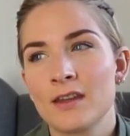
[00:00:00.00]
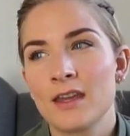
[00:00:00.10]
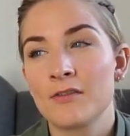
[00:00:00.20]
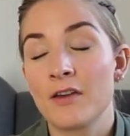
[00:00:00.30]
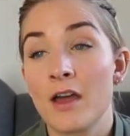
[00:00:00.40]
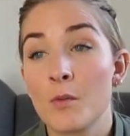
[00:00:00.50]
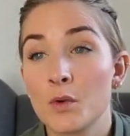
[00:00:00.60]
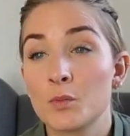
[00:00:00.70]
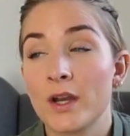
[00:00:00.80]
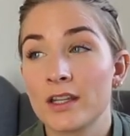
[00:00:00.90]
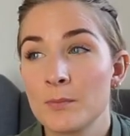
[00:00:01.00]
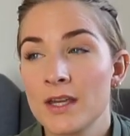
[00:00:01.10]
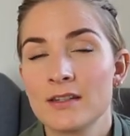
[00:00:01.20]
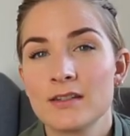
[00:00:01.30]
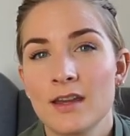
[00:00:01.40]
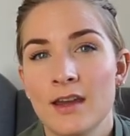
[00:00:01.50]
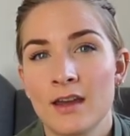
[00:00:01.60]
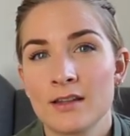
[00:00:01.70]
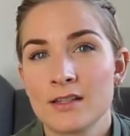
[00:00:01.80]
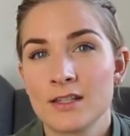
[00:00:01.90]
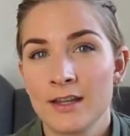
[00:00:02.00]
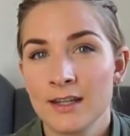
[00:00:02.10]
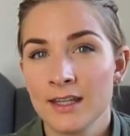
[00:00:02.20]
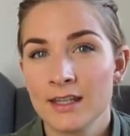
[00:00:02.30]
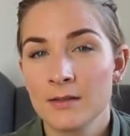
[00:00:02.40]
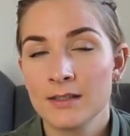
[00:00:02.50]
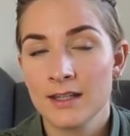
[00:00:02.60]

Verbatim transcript: it, if I would recommend uh, studying in,